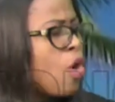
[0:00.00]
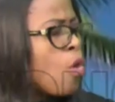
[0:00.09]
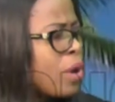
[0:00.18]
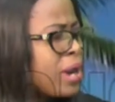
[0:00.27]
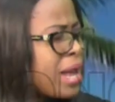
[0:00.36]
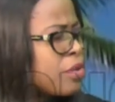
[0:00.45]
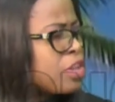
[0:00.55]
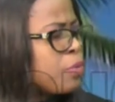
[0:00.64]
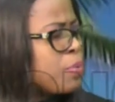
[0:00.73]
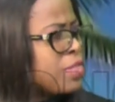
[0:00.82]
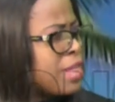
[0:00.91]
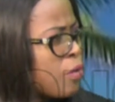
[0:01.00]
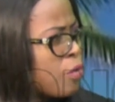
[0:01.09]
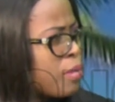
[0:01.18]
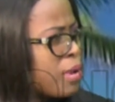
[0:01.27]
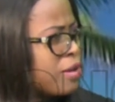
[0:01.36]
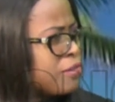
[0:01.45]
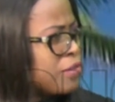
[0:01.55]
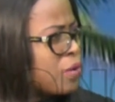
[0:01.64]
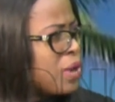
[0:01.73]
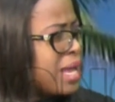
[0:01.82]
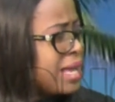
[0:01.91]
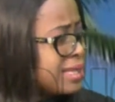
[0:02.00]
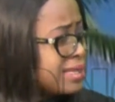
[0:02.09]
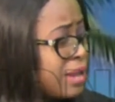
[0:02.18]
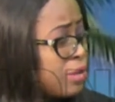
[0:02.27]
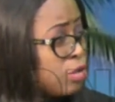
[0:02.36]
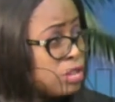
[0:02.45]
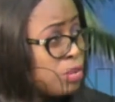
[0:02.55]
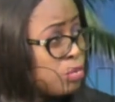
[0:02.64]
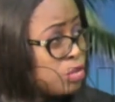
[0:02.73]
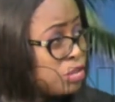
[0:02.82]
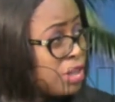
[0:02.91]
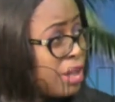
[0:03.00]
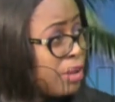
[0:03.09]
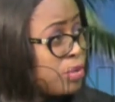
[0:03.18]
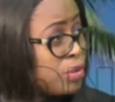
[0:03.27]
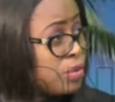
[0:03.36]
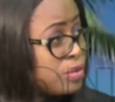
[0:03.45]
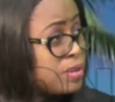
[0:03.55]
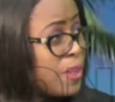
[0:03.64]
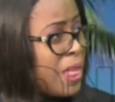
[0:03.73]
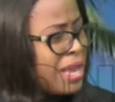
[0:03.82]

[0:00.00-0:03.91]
What are you keeping that woman for? Is that not emotional abuse?